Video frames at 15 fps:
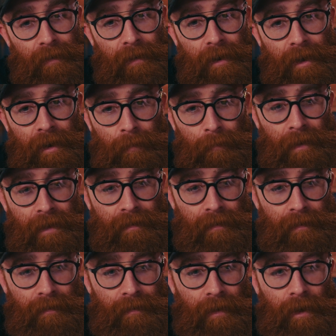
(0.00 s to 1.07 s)
the kind of
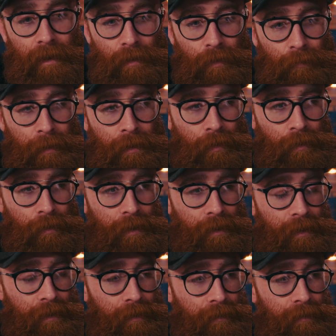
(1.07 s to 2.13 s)
business side of me
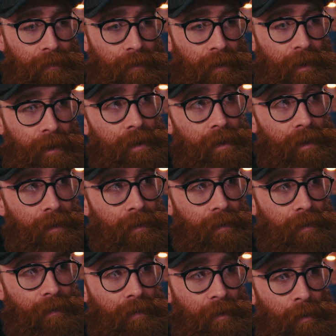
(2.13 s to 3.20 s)
talking, because
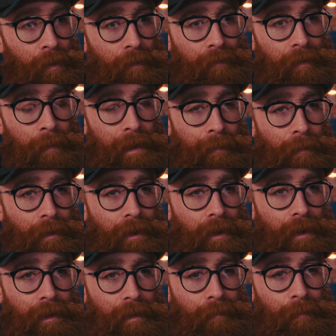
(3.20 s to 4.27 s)
you still have to make
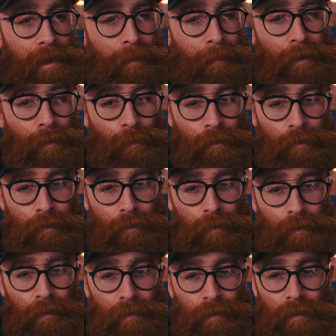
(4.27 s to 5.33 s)
money and pay bills,
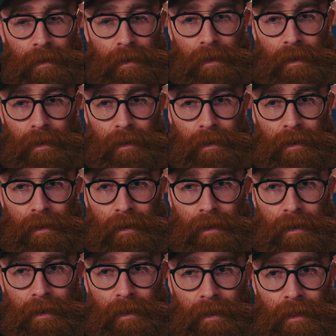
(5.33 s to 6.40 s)
so
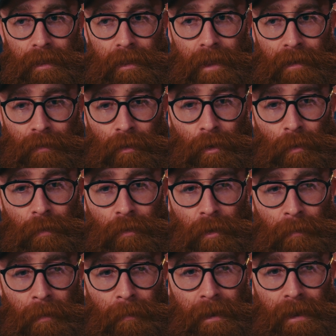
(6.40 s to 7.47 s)
that's always
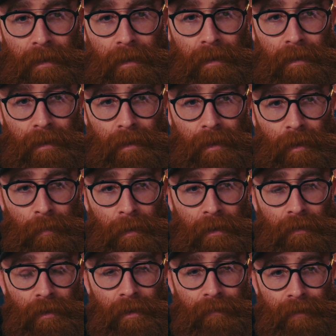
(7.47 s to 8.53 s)
on my mind,
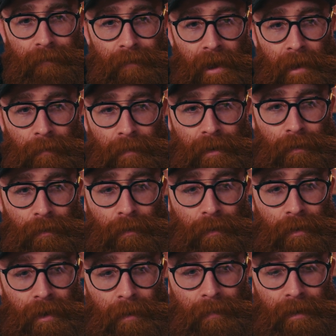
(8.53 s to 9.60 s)
especially having a family now.
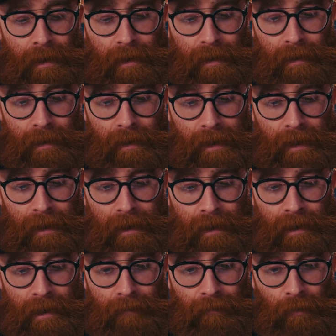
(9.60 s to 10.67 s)
I'm like,
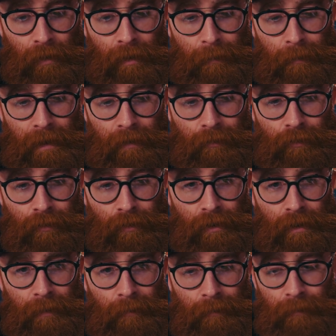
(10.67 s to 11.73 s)
I've got to make
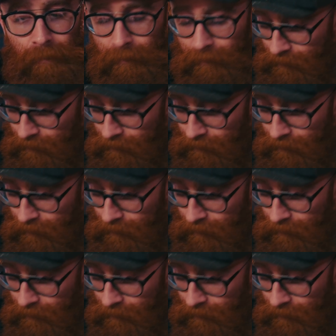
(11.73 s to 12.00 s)
sure I'm